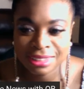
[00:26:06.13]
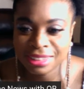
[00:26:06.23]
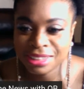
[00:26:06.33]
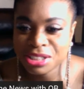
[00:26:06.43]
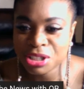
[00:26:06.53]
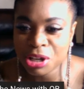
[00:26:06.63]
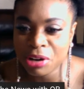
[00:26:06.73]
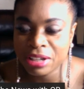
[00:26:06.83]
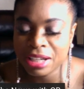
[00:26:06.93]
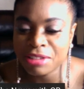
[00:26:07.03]

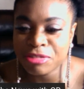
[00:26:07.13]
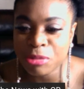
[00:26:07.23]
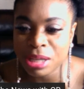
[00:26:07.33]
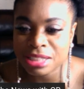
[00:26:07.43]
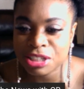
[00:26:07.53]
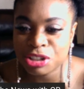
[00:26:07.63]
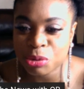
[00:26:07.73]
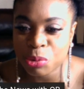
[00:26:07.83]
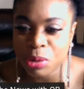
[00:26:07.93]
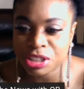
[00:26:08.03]
Sorry. If I see your
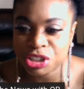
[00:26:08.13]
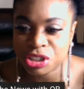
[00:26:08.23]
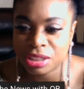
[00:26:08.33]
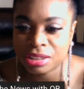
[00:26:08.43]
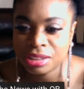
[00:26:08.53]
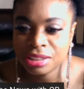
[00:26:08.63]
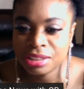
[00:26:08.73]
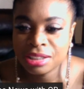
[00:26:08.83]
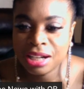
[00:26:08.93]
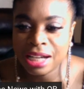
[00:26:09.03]
question,
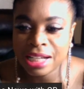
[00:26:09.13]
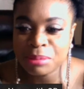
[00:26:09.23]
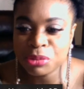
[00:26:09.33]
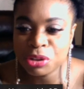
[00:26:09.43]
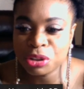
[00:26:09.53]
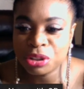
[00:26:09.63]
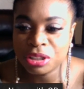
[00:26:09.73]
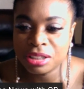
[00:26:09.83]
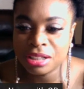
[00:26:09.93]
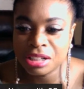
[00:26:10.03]
and I'm going
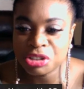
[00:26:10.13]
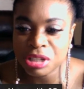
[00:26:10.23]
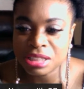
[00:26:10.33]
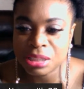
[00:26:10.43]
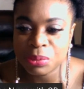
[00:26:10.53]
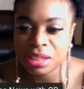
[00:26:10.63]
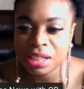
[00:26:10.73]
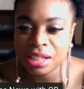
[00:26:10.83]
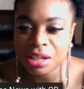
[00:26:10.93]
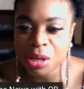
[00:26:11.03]
to address it when
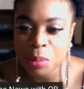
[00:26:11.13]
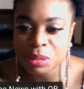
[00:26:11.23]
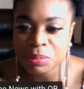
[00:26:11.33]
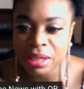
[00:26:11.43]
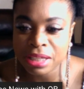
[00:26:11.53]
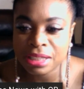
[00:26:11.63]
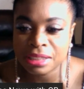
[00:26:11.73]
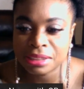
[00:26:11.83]
Ian comes back in.